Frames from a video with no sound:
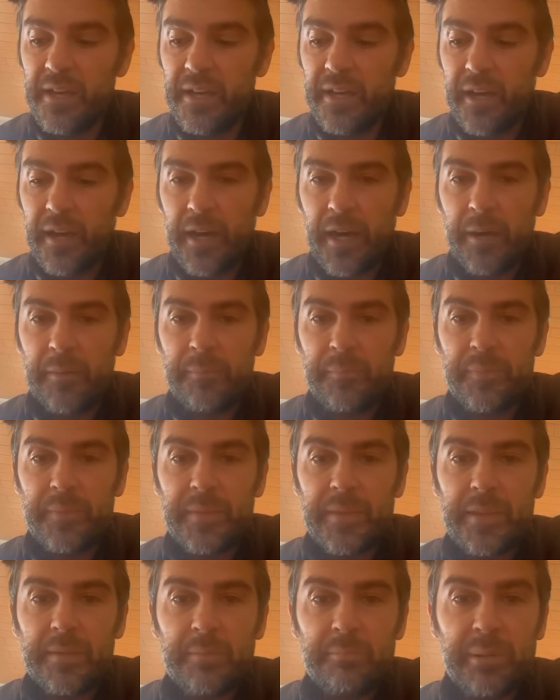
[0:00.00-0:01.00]

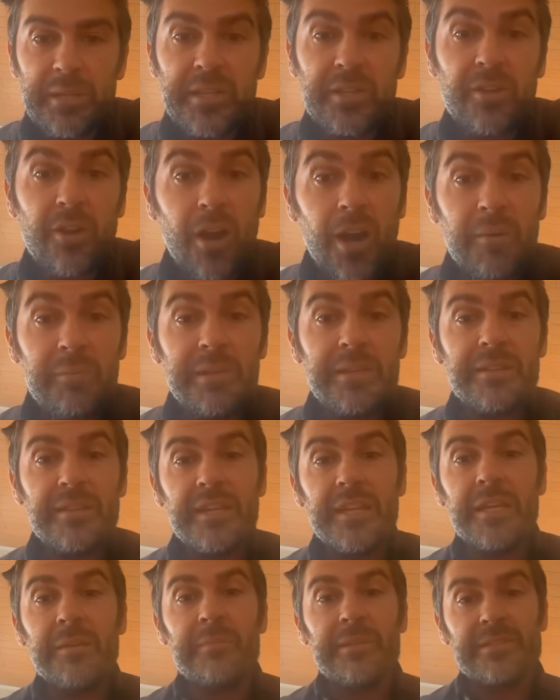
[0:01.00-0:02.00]
But the common
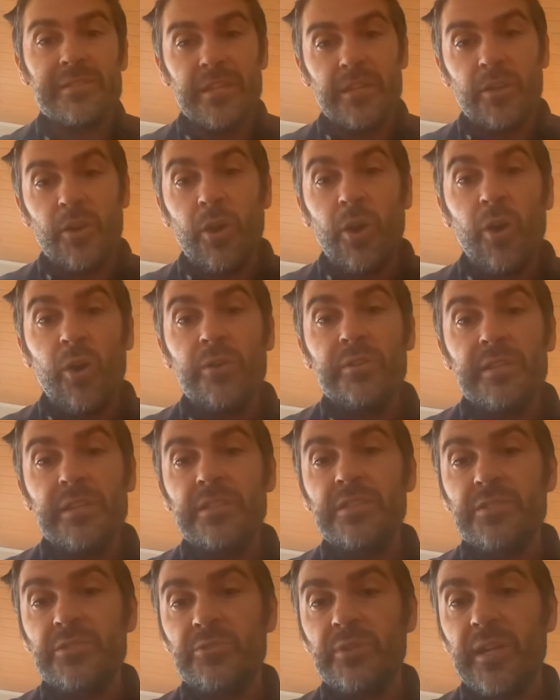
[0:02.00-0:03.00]
theme is that all
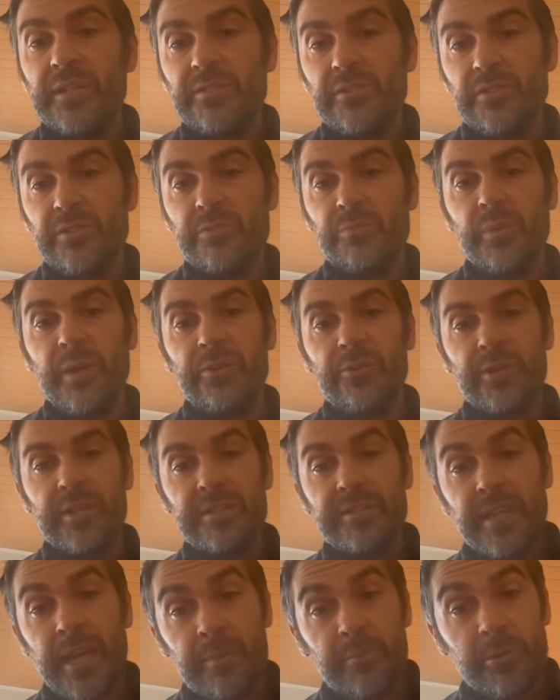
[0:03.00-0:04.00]
these stressors, whether
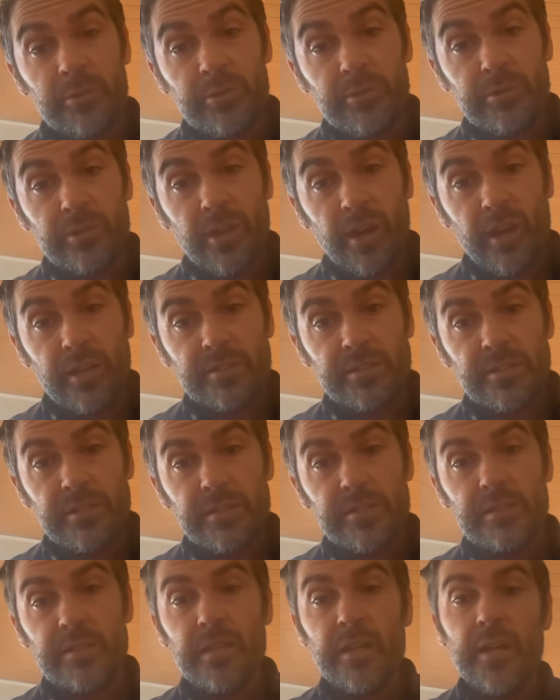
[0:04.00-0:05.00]
it's chemical
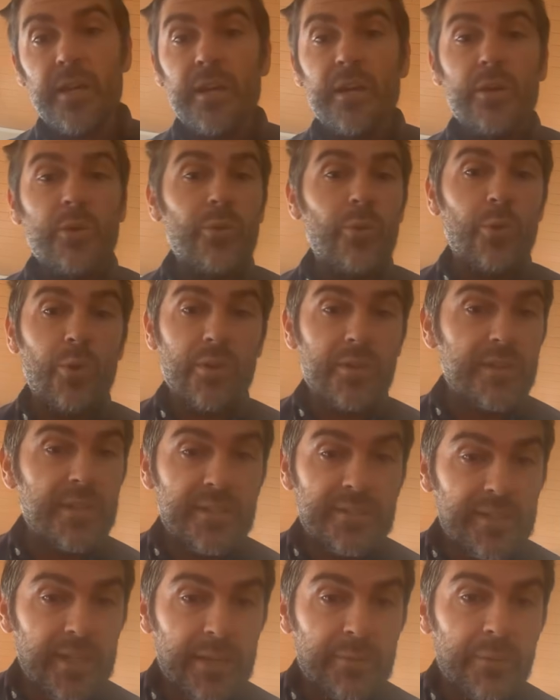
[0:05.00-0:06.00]
toxins or
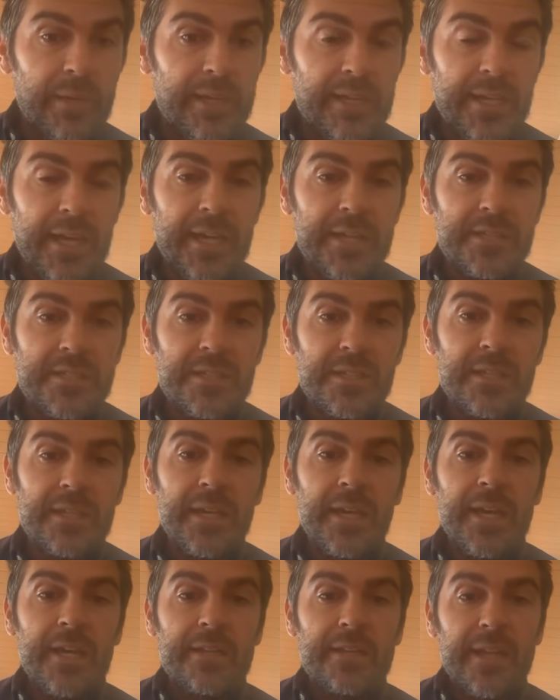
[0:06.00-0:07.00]
things like radiation,
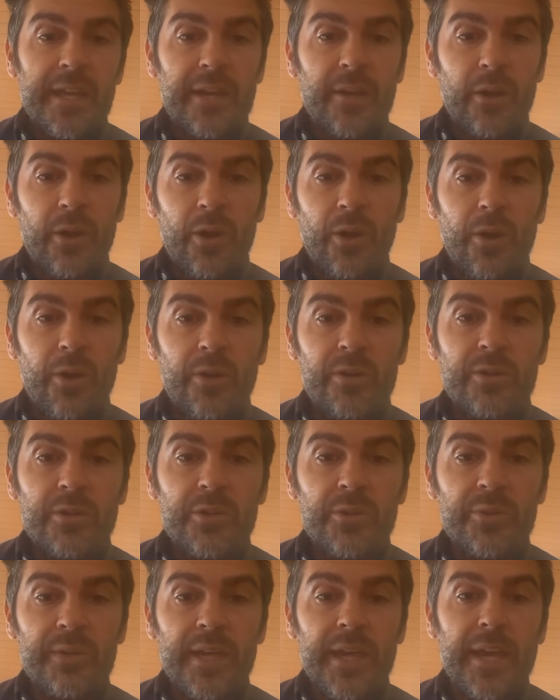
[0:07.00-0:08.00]
they all
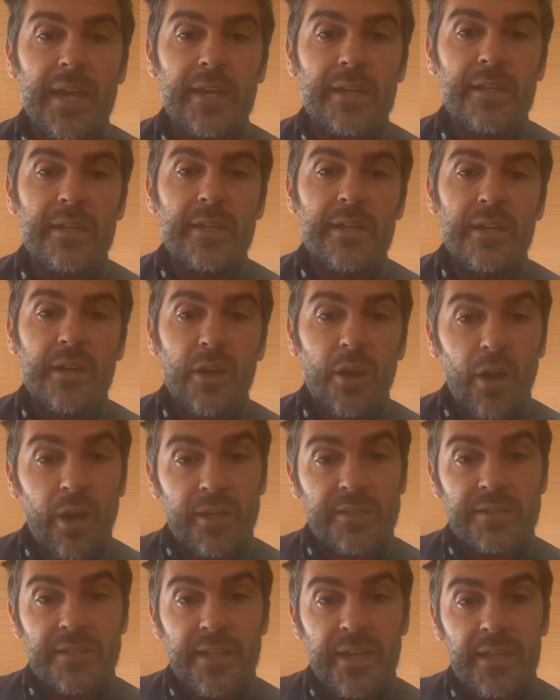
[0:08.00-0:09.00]
create
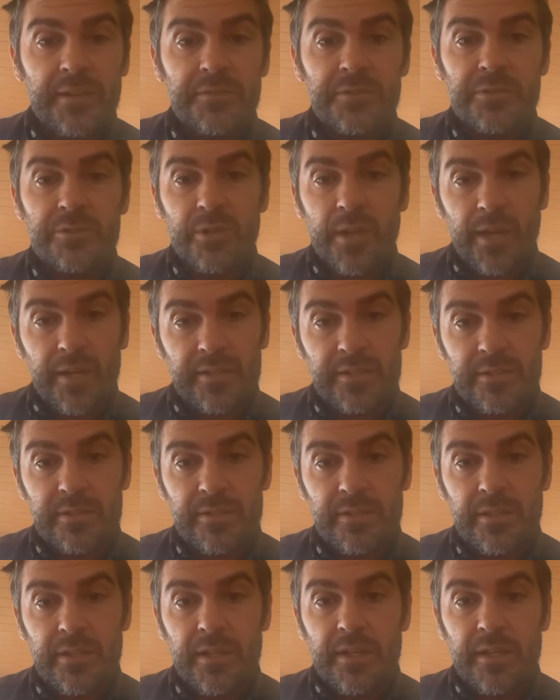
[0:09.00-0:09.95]
oxidative stress,